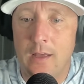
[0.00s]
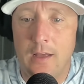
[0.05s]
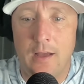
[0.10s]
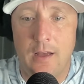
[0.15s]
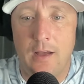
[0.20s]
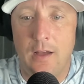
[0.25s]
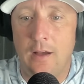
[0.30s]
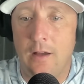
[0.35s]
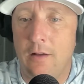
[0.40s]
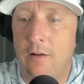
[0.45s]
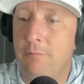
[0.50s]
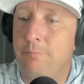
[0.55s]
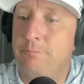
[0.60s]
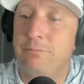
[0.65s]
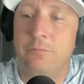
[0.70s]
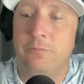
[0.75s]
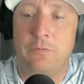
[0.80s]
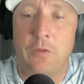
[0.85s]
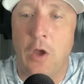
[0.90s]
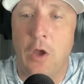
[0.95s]

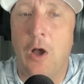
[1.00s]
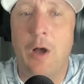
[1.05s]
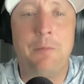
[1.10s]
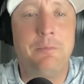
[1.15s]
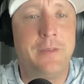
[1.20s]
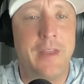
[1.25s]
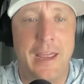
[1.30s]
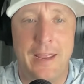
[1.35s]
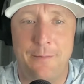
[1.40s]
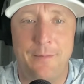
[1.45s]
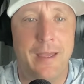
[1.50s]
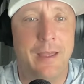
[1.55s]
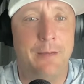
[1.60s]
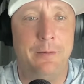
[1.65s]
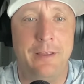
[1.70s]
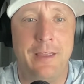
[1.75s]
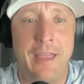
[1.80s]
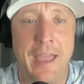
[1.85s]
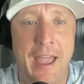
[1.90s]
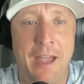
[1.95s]
Hump day,
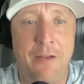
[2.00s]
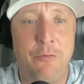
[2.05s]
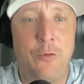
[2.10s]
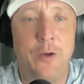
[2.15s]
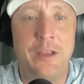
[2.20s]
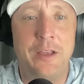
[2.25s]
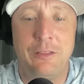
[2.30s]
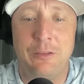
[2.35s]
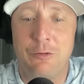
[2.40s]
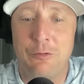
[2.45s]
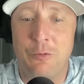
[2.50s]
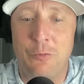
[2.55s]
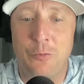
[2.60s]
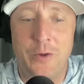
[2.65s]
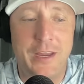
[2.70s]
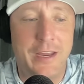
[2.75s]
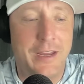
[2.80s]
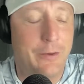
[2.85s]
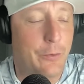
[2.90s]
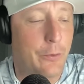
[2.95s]
baby. Halfway through the
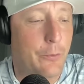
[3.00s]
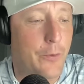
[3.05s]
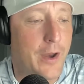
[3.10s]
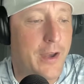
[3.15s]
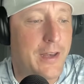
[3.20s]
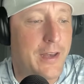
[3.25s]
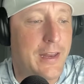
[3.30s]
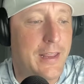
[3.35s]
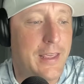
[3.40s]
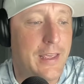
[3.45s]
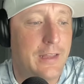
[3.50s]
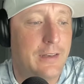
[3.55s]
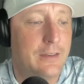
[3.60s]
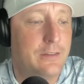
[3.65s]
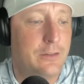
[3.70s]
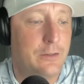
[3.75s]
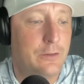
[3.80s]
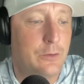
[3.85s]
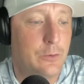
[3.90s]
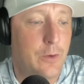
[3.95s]
week, we're ready to get
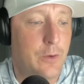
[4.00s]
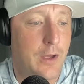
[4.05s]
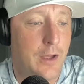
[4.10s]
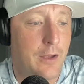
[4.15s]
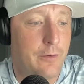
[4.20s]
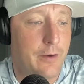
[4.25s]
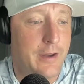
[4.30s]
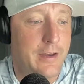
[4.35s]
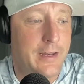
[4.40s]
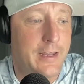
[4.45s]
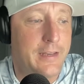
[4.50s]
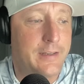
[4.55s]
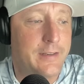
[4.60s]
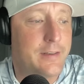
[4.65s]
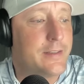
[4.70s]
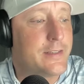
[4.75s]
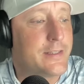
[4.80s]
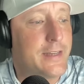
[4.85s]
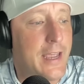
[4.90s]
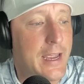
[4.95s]

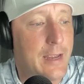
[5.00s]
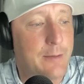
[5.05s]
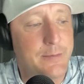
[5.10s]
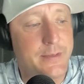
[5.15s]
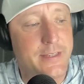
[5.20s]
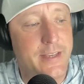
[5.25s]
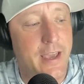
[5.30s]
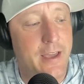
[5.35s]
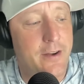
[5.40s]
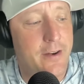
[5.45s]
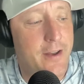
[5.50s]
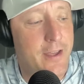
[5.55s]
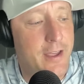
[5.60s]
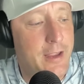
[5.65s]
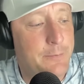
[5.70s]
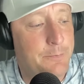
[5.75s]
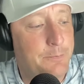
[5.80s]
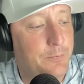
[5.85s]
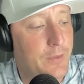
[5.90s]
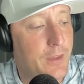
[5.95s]
to this game
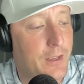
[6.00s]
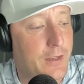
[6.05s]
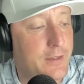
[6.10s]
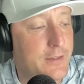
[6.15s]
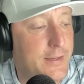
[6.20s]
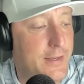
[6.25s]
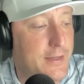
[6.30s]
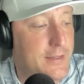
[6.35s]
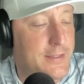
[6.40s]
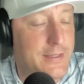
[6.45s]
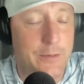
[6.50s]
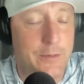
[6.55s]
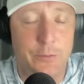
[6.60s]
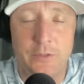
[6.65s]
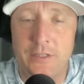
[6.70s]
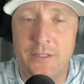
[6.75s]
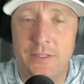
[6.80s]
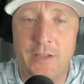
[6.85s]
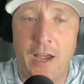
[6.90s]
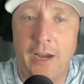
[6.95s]
Saturday and see
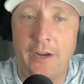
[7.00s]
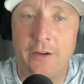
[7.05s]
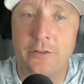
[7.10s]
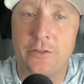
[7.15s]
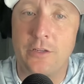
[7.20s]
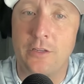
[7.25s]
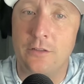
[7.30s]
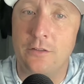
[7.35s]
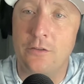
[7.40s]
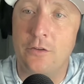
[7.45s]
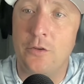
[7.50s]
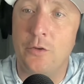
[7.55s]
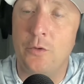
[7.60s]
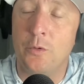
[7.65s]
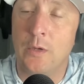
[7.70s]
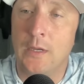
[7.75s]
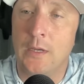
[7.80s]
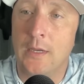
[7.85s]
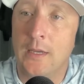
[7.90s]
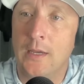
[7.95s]
what these Tigers can
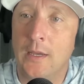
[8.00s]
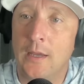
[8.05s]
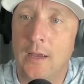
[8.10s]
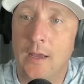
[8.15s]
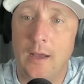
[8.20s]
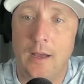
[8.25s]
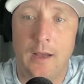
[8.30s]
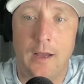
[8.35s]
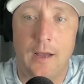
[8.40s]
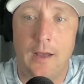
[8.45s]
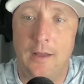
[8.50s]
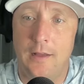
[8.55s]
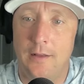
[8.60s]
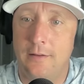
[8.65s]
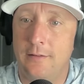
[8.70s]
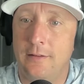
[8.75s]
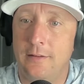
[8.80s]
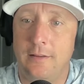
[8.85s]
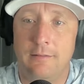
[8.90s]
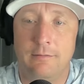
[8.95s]
do. A
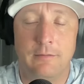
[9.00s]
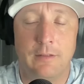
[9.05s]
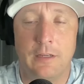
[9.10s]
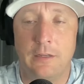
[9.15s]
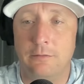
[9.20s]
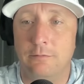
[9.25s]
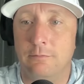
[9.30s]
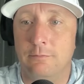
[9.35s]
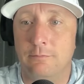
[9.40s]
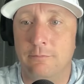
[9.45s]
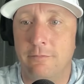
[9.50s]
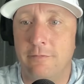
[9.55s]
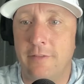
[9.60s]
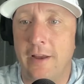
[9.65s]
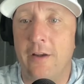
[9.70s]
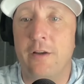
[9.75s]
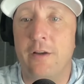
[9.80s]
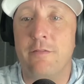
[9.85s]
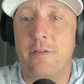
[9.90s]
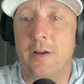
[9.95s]

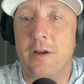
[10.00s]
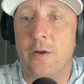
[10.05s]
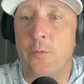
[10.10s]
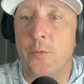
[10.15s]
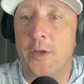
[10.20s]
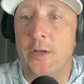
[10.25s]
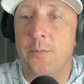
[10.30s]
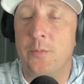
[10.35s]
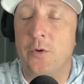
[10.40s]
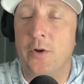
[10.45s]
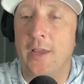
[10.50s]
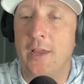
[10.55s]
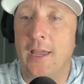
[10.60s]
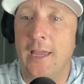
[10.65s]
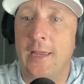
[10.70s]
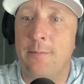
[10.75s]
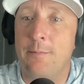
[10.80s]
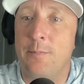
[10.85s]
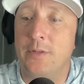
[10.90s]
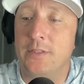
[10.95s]
very, very winnable
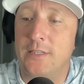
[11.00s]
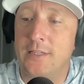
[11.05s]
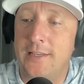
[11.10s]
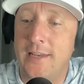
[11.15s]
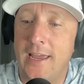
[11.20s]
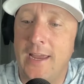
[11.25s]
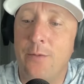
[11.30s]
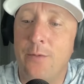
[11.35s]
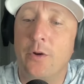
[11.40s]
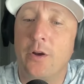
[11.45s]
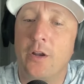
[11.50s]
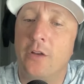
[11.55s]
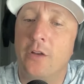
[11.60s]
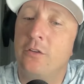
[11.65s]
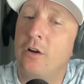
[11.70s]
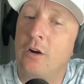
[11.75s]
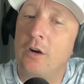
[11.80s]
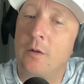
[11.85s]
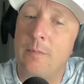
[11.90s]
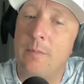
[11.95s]
game. But today we're going to
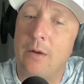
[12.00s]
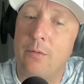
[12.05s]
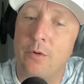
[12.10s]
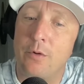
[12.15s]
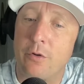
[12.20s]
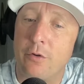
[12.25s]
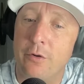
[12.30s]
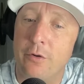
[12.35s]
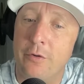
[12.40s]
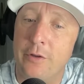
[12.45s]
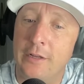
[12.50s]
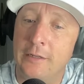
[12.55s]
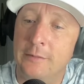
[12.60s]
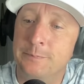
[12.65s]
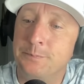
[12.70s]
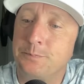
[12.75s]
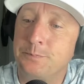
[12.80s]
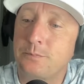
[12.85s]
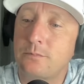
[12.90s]
talk about recruiting.